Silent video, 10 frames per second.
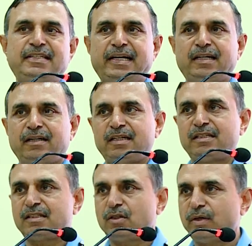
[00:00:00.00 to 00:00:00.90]
sector
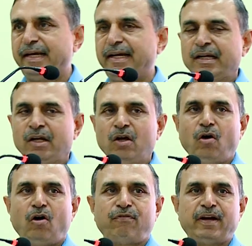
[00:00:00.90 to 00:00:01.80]
is today
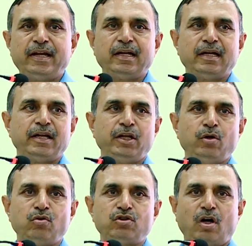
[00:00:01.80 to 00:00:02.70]
offering
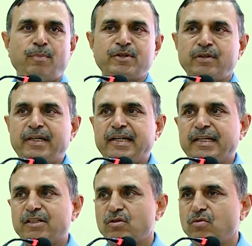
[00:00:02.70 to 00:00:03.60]
huge
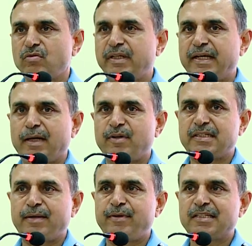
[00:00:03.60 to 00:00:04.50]
opportunities to the
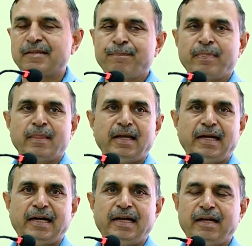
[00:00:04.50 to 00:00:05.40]
MSMEs
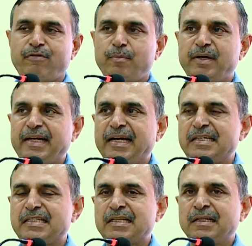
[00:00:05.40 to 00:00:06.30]
and everybody
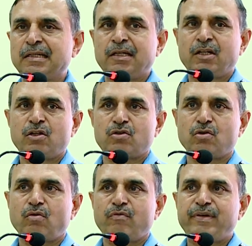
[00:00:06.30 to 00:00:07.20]
else.
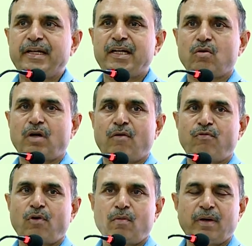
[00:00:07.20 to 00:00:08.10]
So we need to come
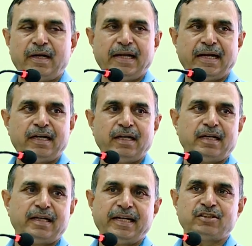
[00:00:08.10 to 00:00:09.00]
forward and
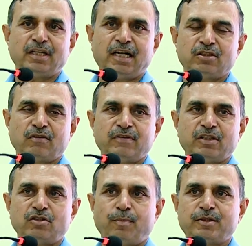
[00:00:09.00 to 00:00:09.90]
take charge of
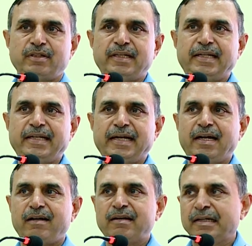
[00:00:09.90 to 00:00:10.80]
this opportunity
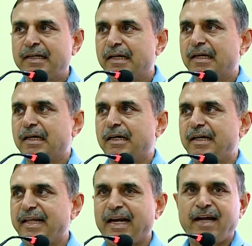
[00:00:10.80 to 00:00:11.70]
and
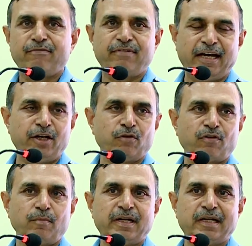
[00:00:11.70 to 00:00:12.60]
derive value
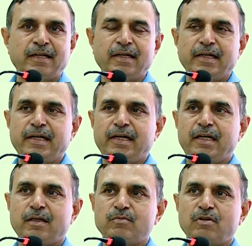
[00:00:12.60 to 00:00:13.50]
from it in
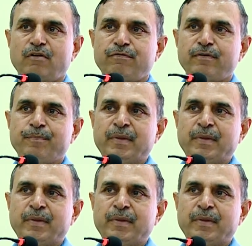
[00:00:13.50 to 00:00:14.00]
terms of